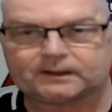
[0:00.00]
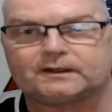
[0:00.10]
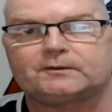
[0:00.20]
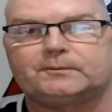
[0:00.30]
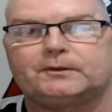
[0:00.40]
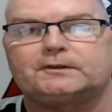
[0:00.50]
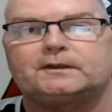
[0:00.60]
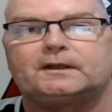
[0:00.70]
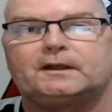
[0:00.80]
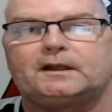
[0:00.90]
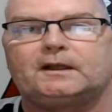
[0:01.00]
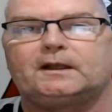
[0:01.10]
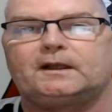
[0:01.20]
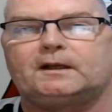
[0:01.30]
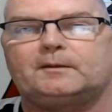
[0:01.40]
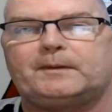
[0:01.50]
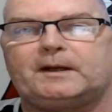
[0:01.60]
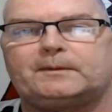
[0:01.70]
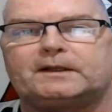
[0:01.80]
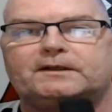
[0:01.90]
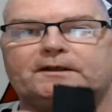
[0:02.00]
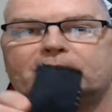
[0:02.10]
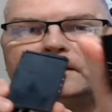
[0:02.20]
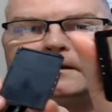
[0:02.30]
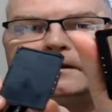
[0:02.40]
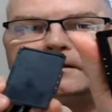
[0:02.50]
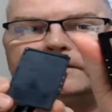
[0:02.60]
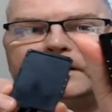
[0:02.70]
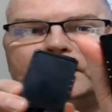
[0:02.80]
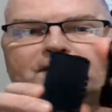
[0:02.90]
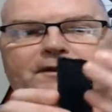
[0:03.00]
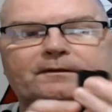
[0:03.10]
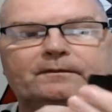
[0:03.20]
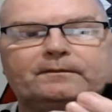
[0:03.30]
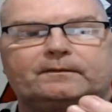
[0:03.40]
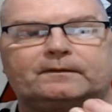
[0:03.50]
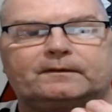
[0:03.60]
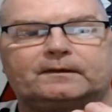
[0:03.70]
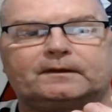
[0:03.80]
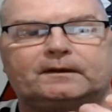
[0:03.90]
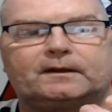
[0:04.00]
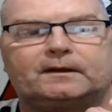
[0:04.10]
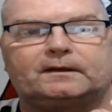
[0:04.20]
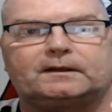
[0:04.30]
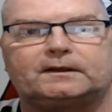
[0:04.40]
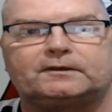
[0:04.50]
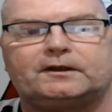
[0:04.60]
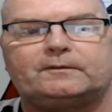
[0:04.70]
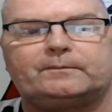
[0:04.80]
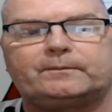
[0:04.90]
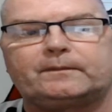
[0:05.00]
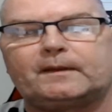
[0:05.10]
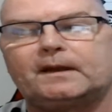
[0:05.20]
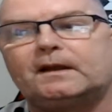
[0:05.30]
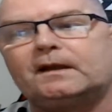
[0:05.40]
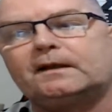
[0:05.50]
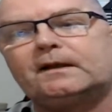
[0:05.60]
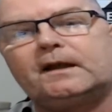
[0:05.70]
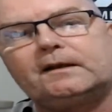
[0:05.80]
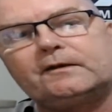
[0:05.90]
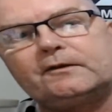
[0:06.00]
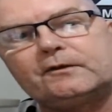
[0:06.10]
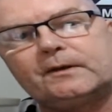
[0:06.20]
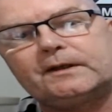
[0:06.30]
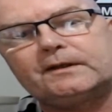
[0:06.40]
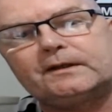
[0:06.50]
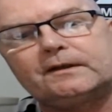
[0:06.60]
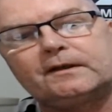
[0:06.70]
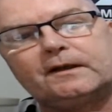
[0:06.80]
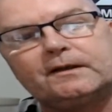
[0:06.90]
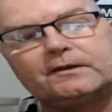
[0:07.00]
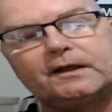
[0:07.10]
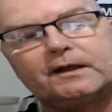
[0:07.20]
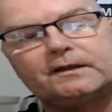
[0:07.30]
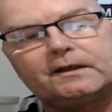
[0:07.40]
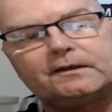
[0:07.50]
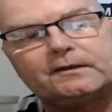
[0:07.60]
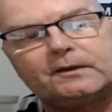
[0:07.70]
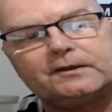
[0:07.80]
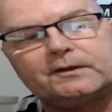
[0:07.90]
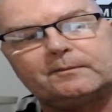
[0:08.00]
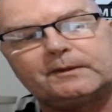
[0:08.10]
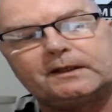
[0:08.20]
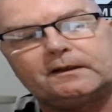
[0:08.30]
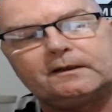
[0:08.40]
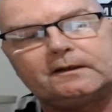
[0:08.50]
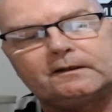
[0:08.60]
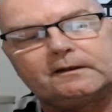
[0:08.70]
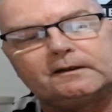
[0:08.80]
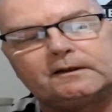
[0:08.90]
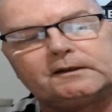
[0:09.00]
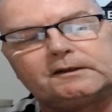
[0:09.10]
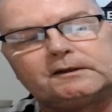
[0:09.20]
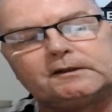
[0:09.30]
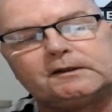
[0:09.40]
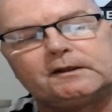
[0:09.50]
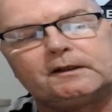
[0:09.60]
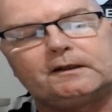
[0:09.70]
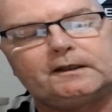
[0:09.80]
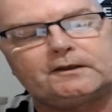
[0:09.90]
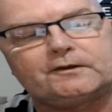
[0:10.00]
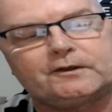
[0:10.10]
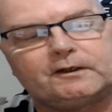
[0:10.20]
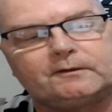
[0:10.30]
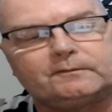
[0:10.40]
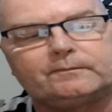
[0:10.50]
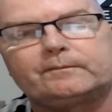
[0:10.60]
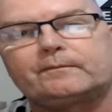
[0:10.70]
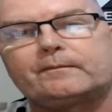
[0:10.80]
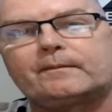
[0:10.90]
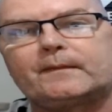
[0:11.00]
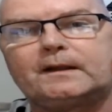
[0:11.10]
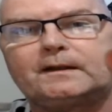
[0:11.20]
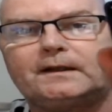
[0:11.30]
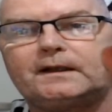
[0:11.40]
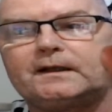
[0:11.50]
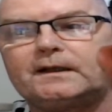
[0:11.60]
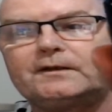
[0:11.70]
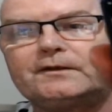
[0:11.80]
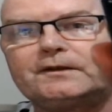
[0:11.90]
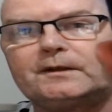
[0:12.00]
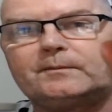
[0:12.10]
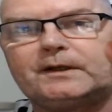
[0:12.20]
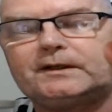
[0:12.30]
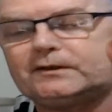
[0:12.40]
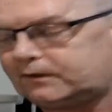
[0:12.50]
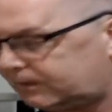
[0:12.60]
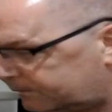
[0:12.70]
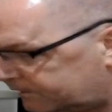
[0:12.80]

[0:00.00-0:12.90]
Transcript: I shall put the back plate on first, like so. Then just quite insert it, quite simply, like so. There it is, it's in place.